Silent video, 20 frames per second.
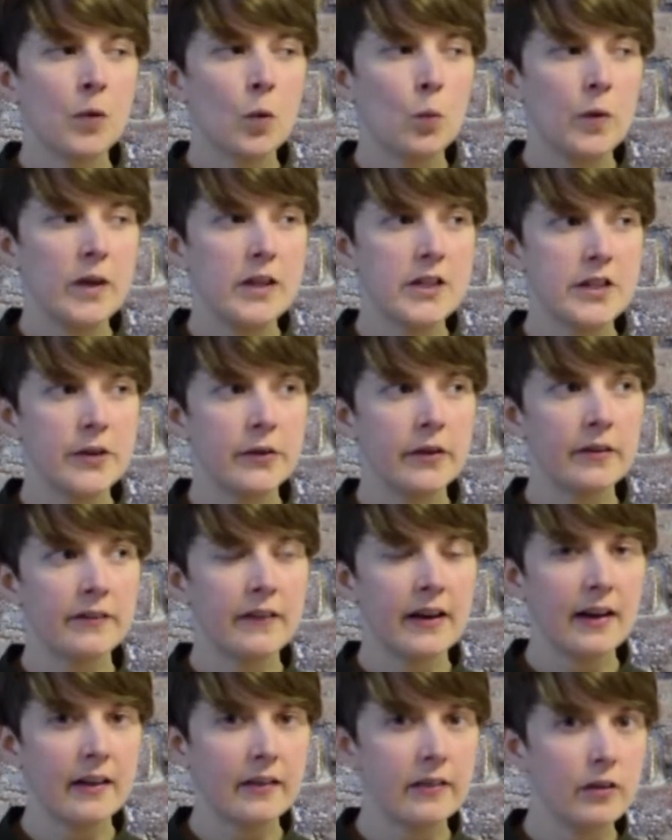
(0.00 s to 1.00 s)
We do
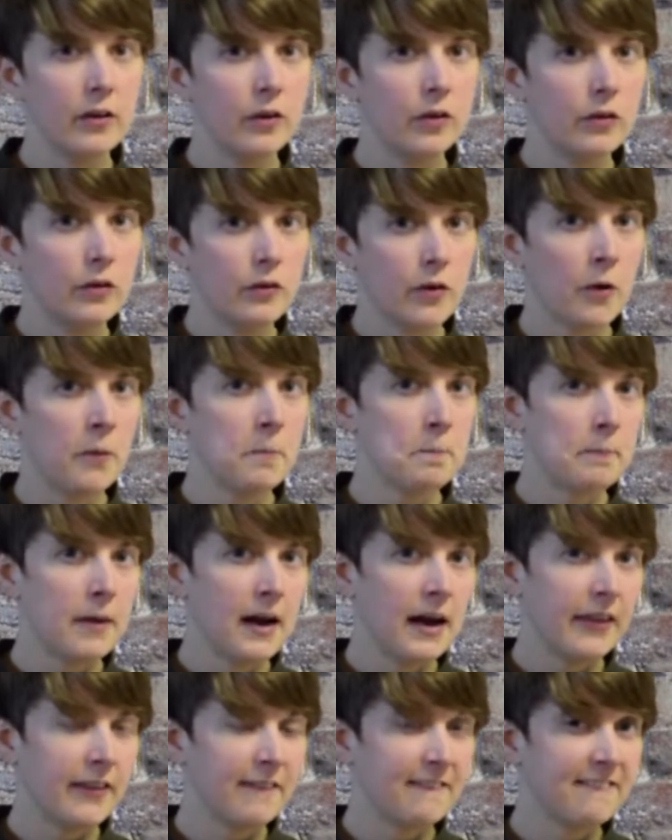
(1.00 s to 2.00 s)
advise that you don't
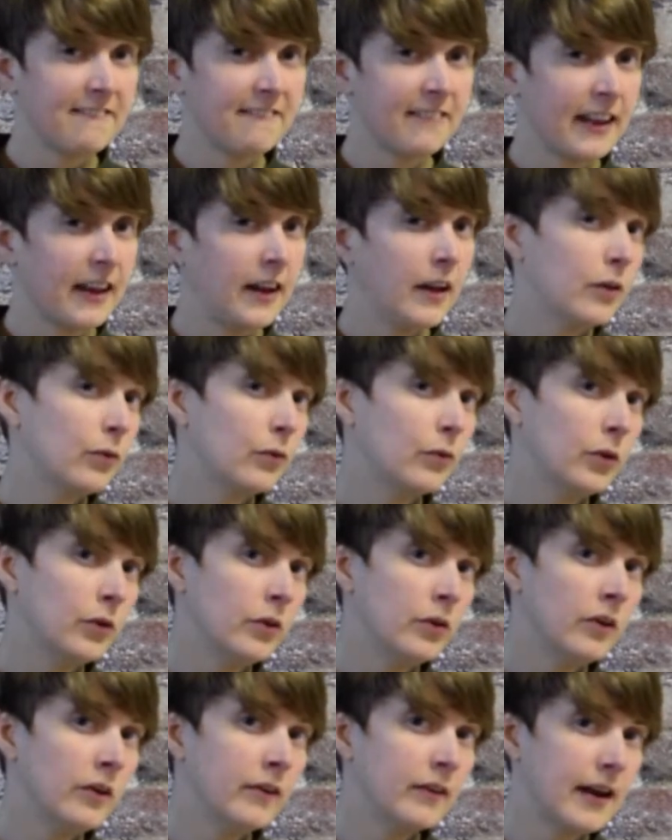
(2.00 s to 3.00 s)
buy the flake
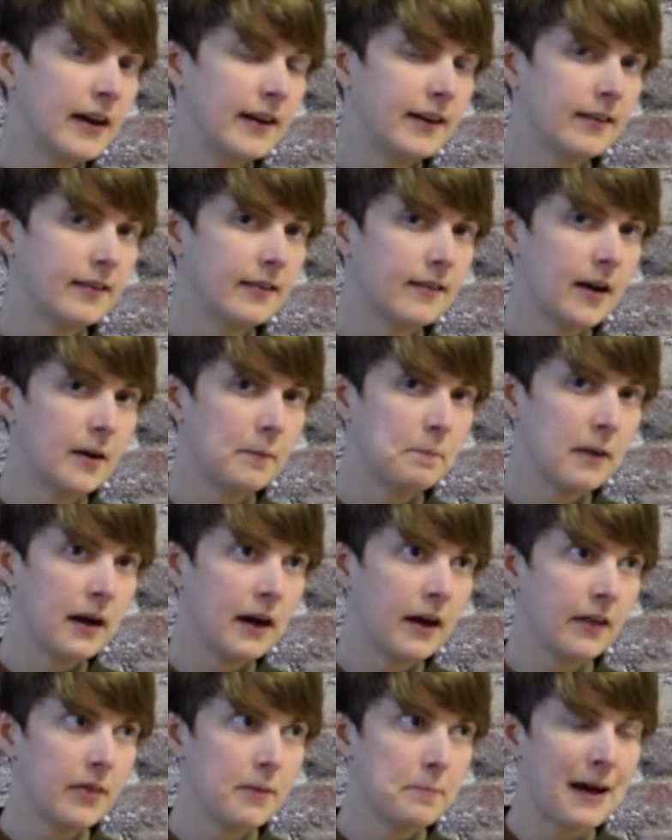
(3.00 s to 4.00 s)
food and instead
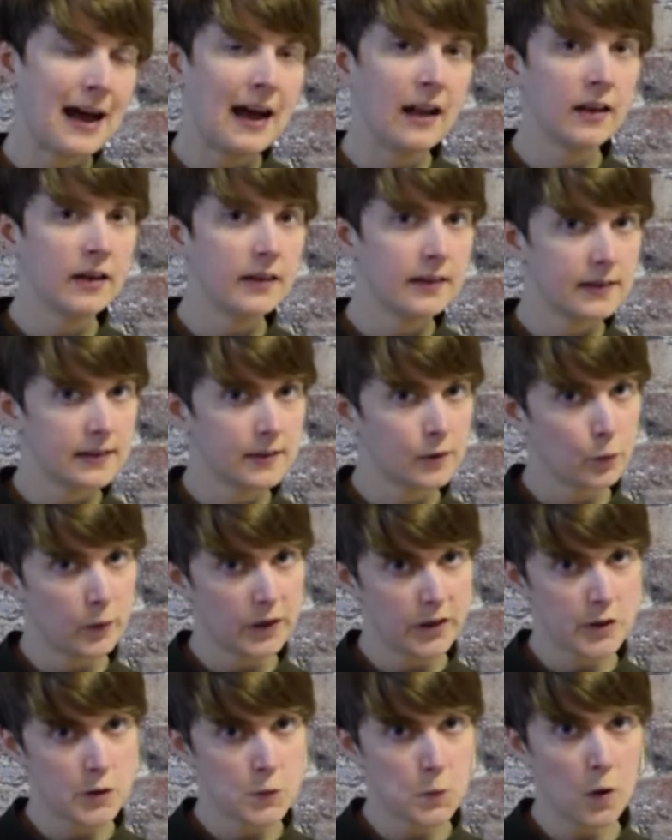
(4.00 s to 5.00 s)
buy the pellets,
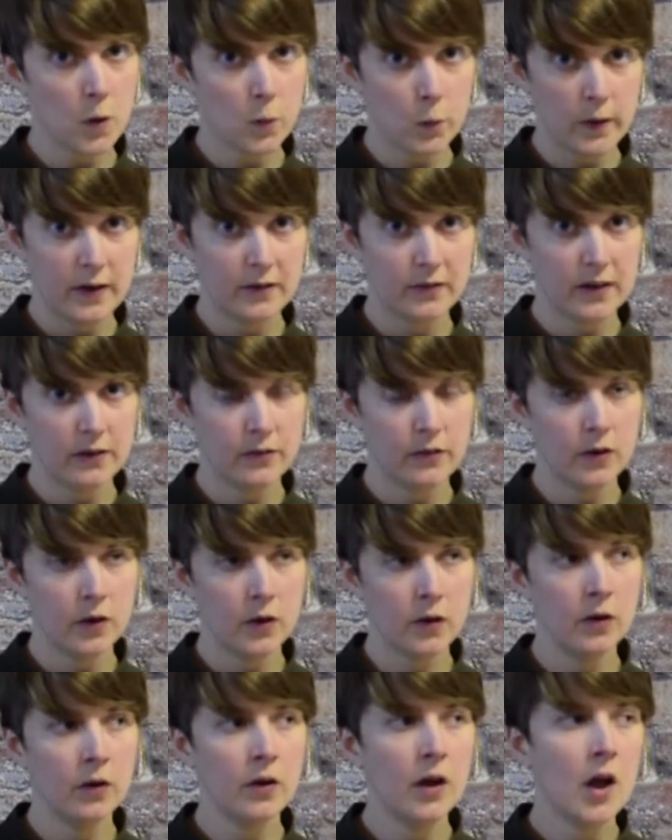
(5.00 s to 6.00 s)
which is what we've given
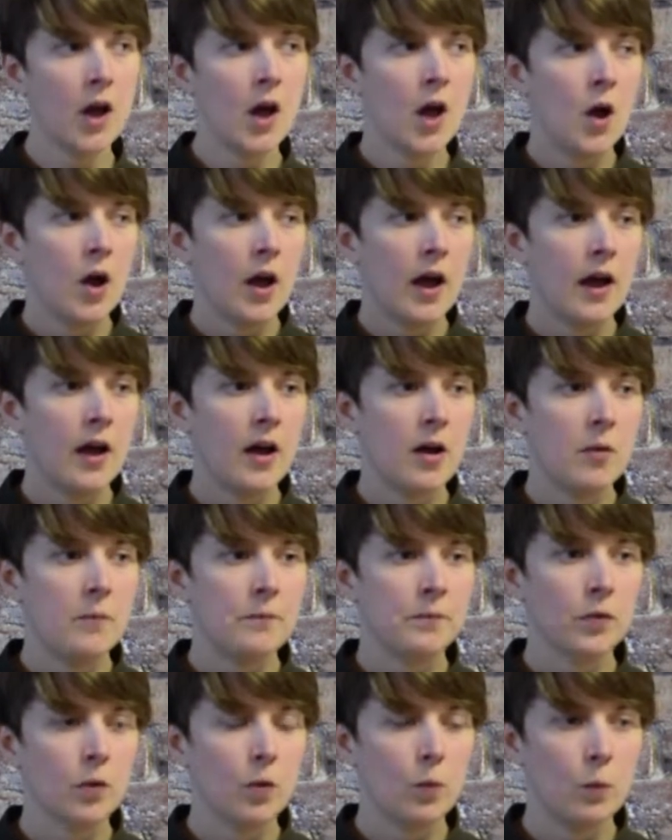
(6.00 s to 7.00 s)
you
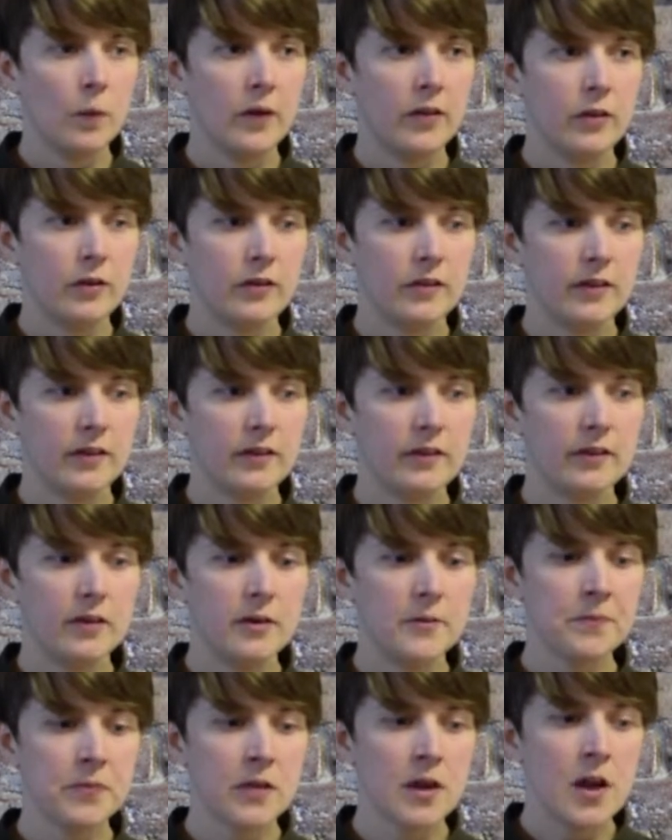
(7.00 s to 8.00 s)
with your
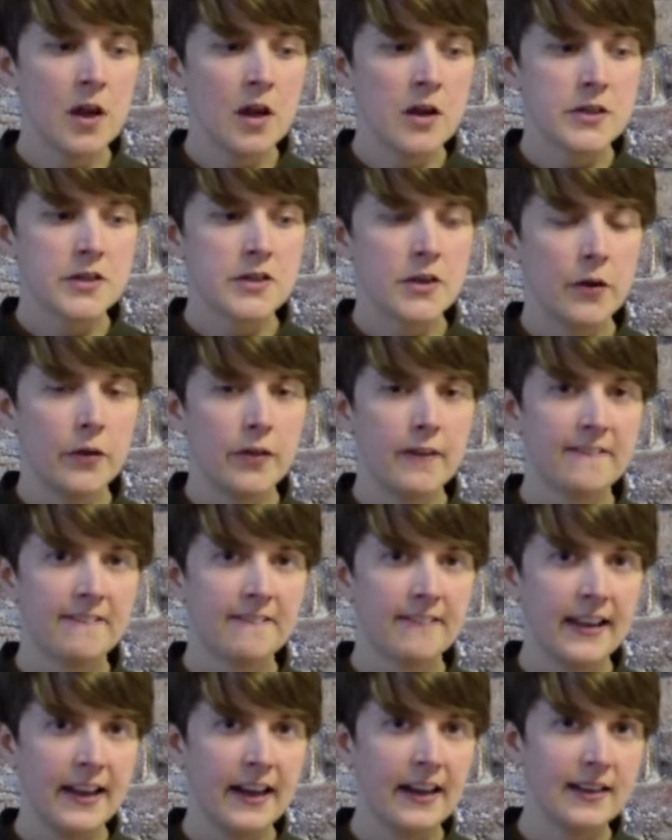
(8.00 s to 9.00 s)
system. So the
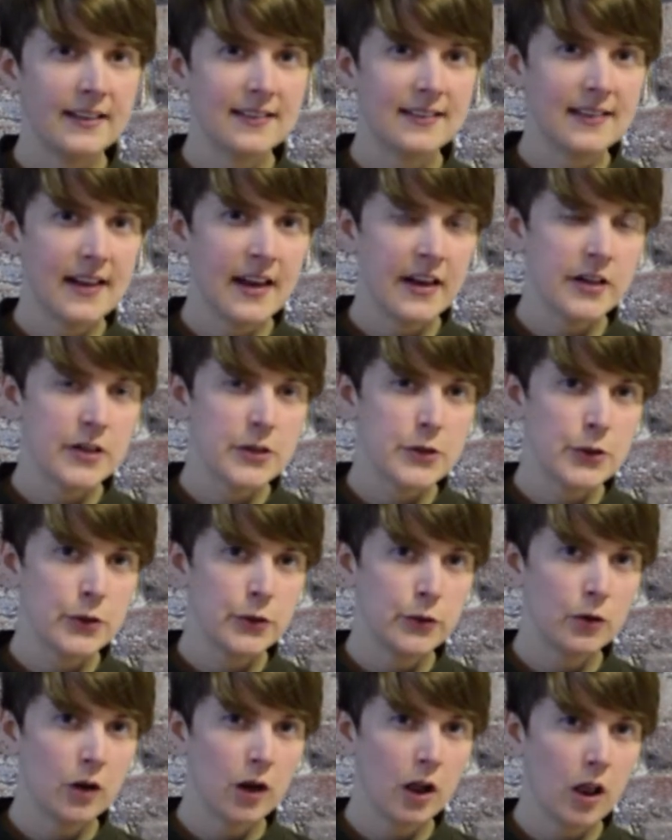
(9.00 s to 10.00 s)
flakes tend
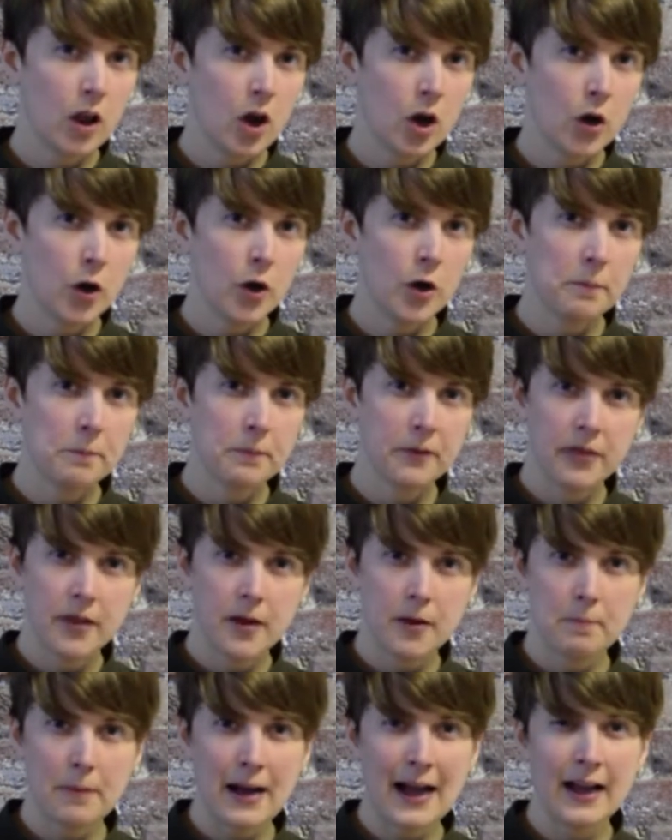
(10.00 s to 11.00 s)
to clog up
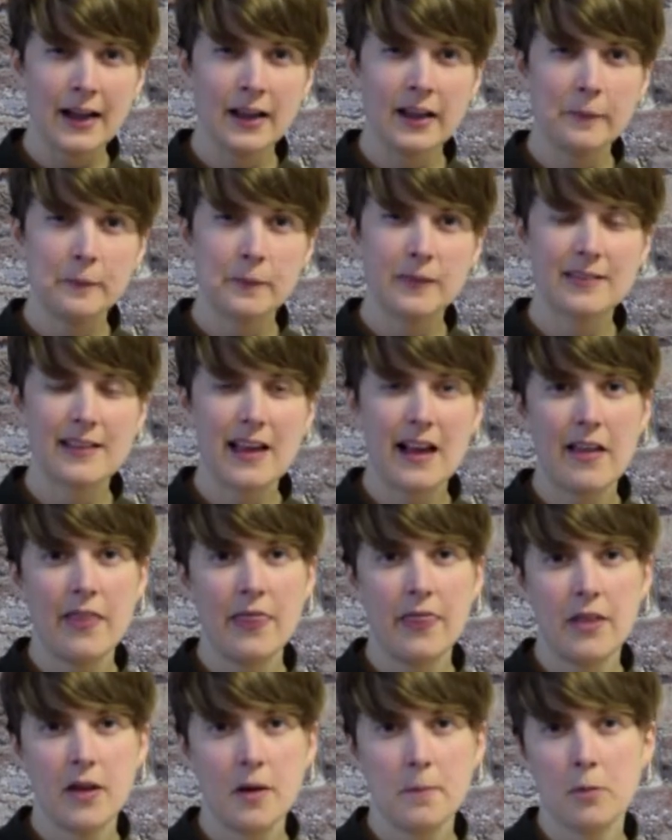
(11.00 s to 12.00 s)
the pipes
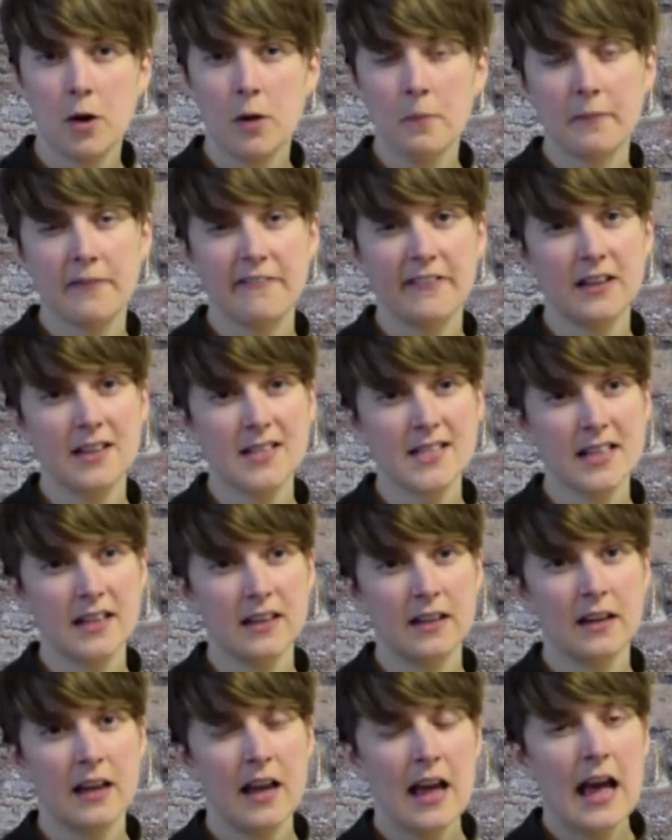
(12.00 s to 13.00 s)
and the pump
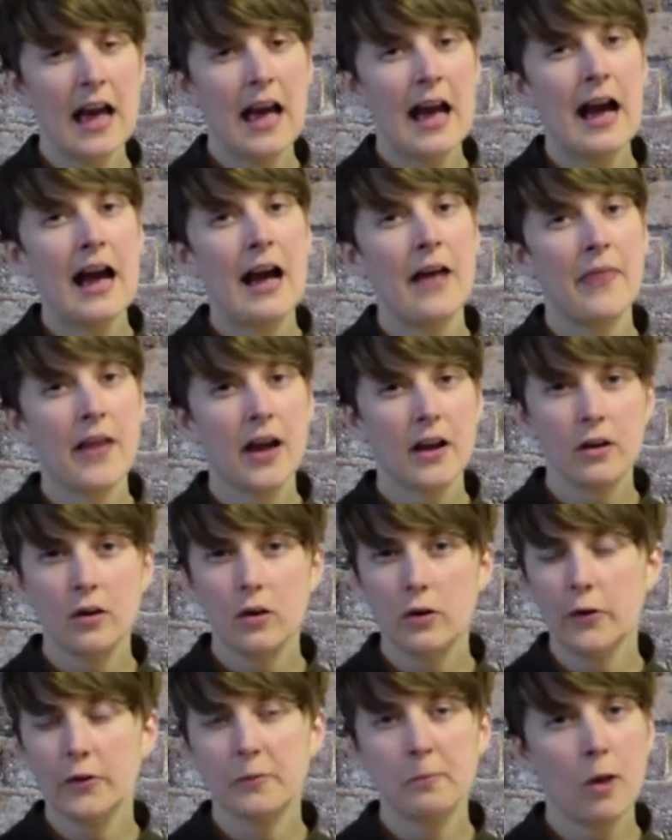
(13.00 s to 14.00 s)
filter, and that can
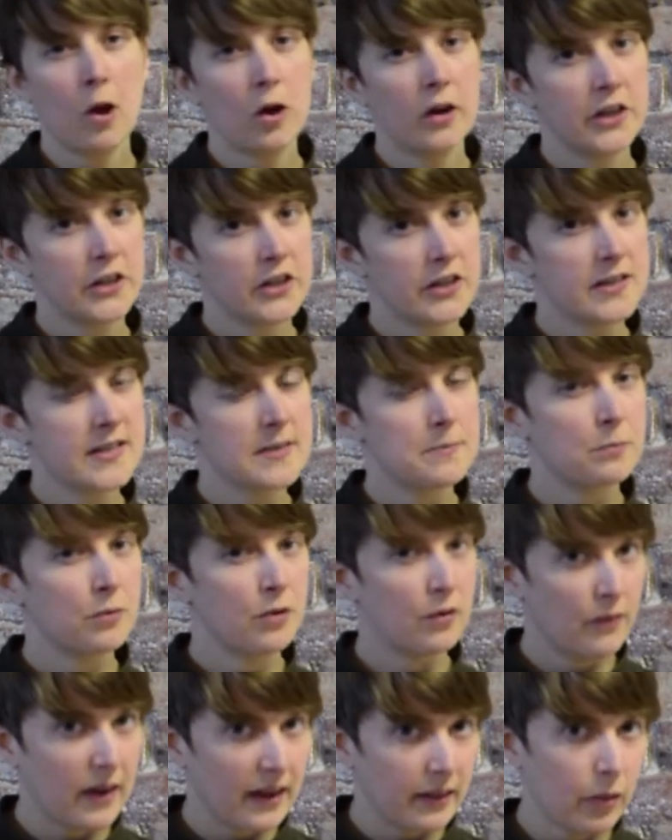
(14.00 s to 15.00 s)
cause blockages and
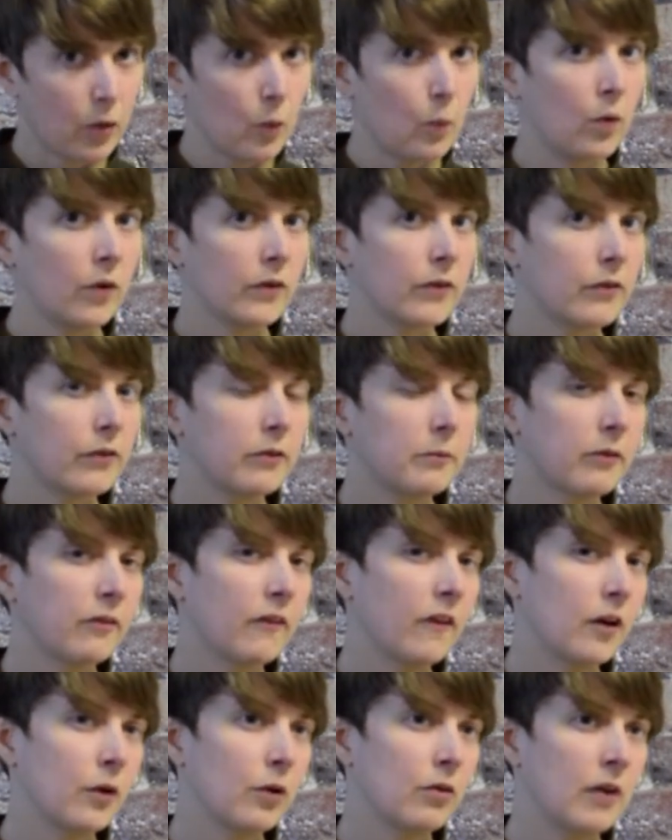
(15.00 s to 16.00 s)
prevent the water from
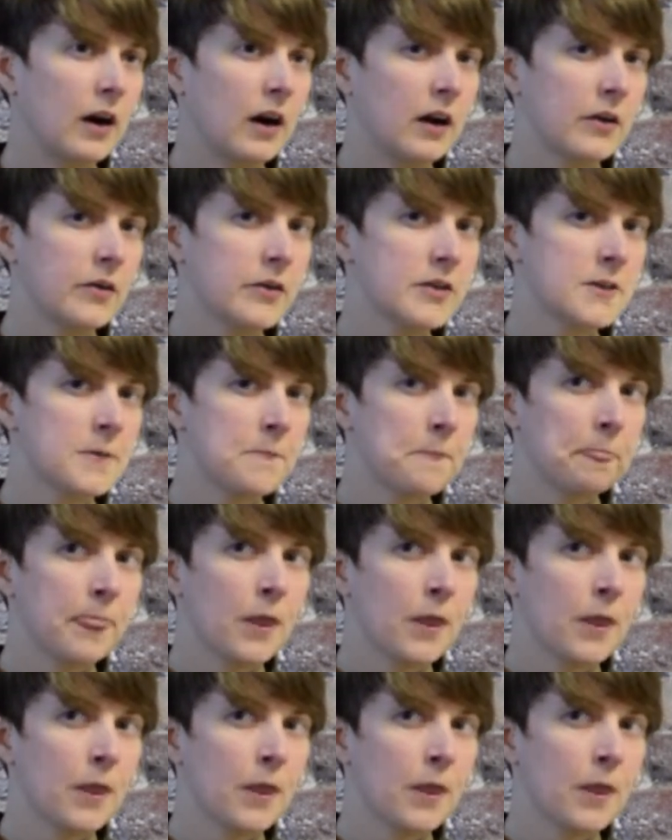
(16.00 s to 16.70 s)
flowing around.